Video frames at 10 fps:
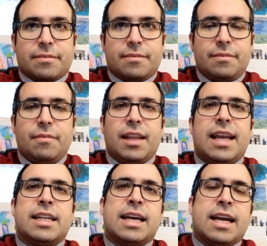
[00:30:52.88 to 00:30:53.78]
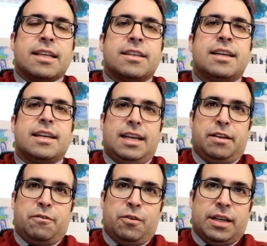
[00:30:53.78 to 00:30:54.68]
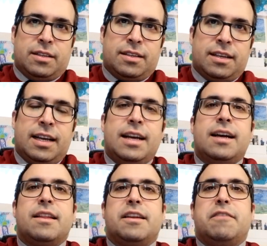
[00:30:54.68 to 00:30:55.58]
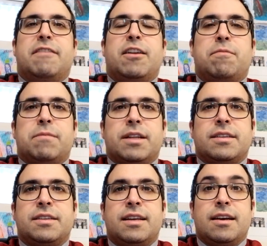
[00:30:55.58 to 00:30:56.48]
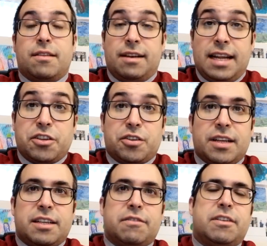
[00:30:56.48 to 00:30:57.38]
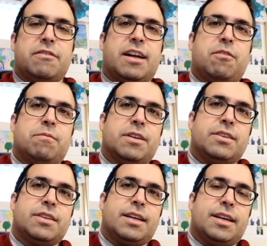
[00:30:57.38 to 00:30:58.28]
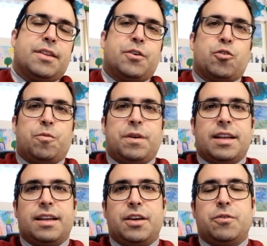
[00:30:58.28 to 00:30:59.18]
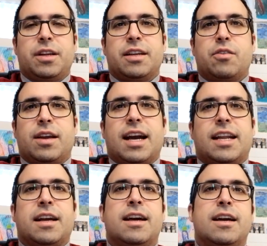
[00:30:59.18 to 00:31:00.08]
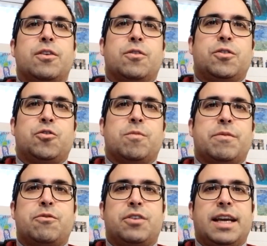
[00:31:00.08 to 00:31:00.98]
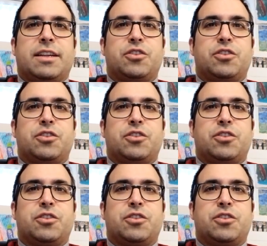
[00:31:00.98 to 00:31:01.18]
and has influenced the developments, the legislative developments in the European Union regarding consumer protection